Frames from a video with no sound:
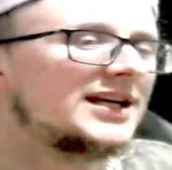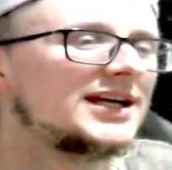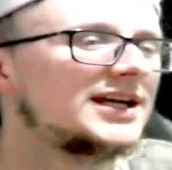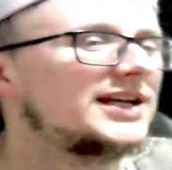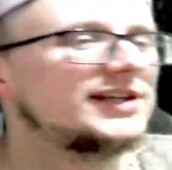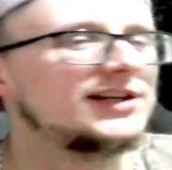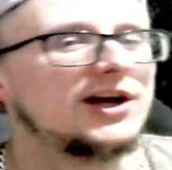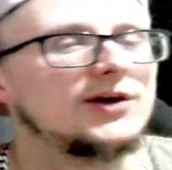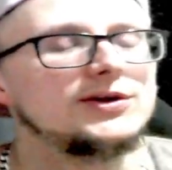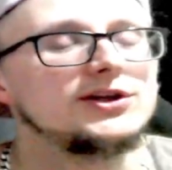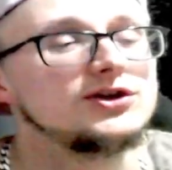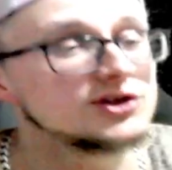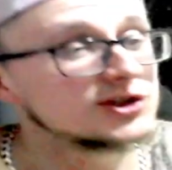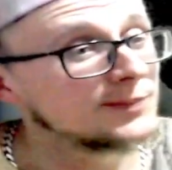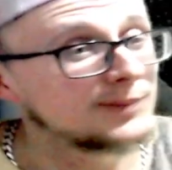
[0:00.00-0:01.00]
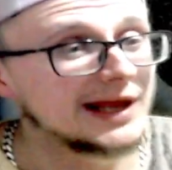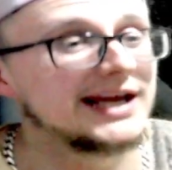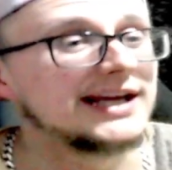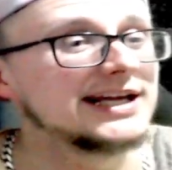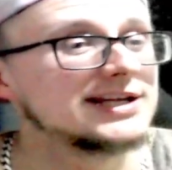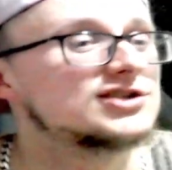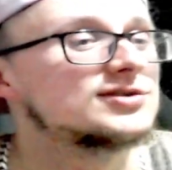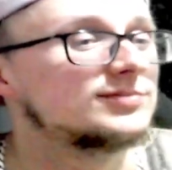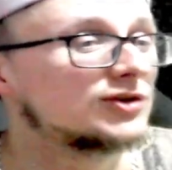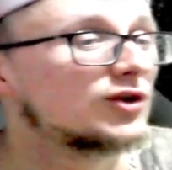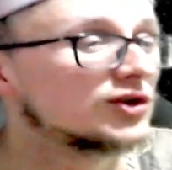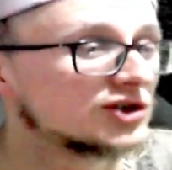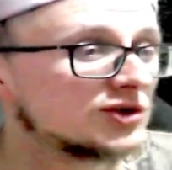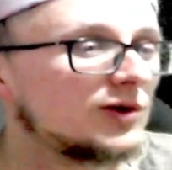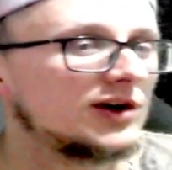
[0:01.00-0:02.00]
You know, you used to play against some good
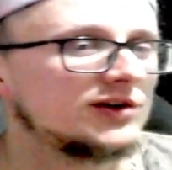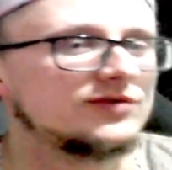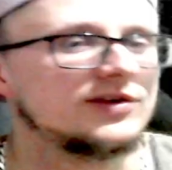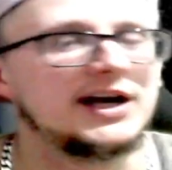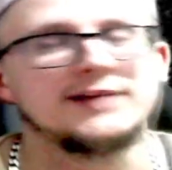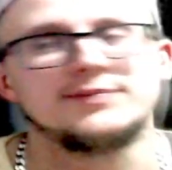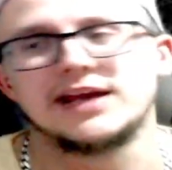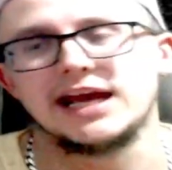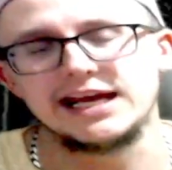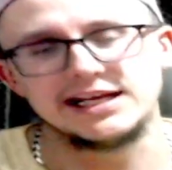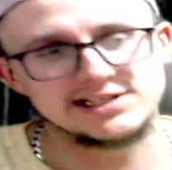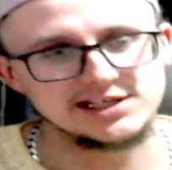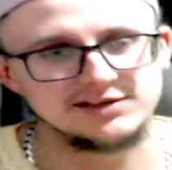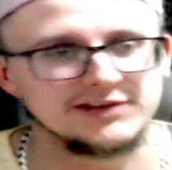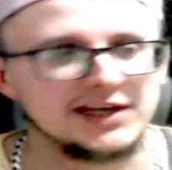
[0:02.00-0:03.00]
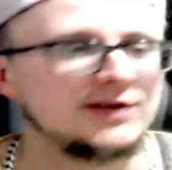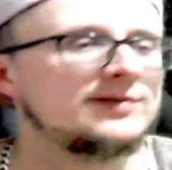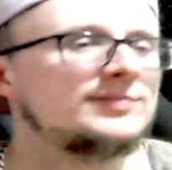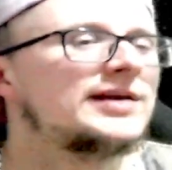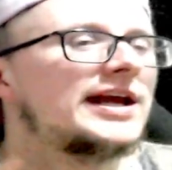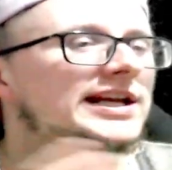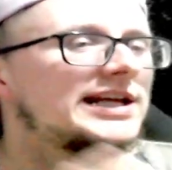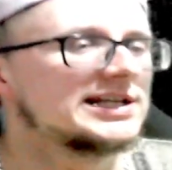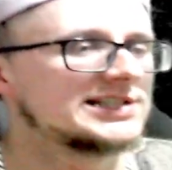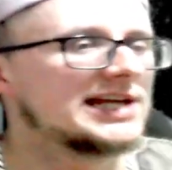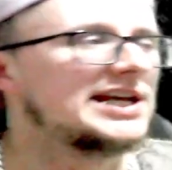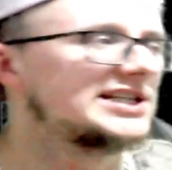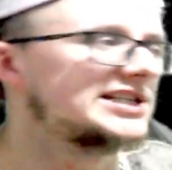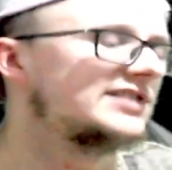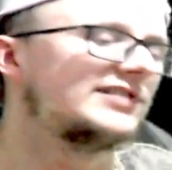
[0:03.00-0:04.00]
squads, right? ACV, we played against
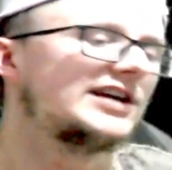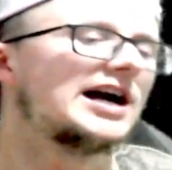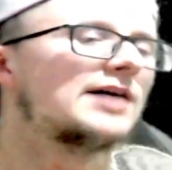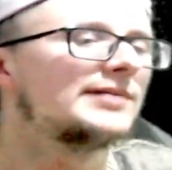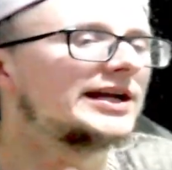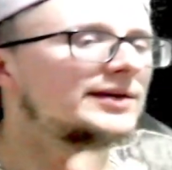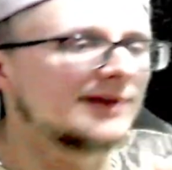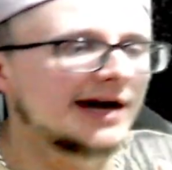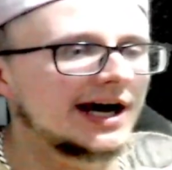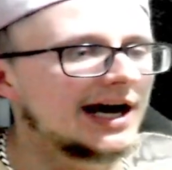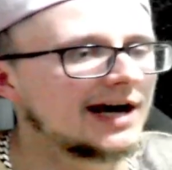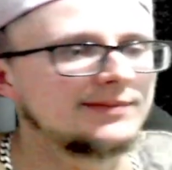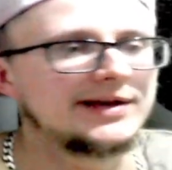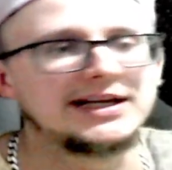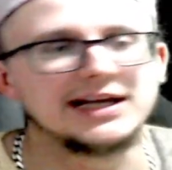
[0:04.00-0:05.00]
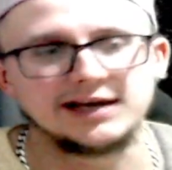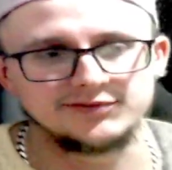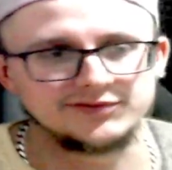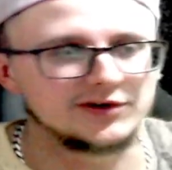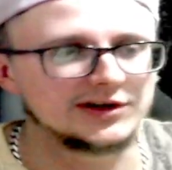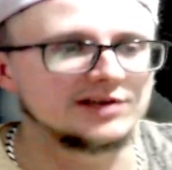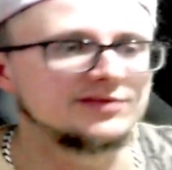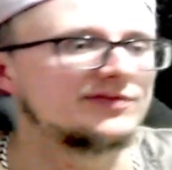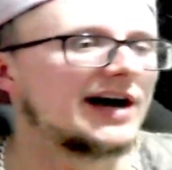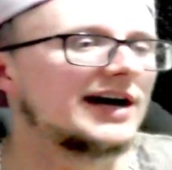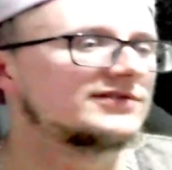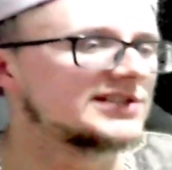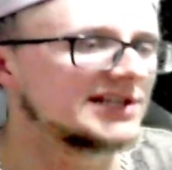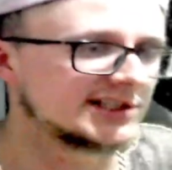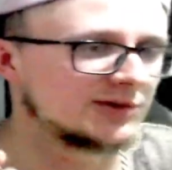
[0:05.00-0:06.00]
ACV. I made like fucking
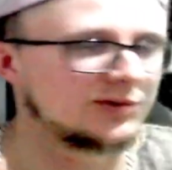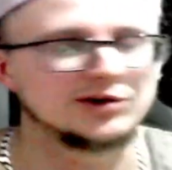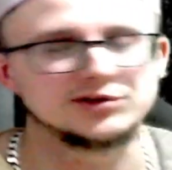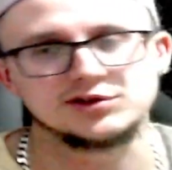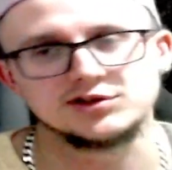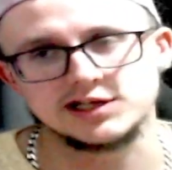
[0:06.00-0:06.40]
5-6 squads because I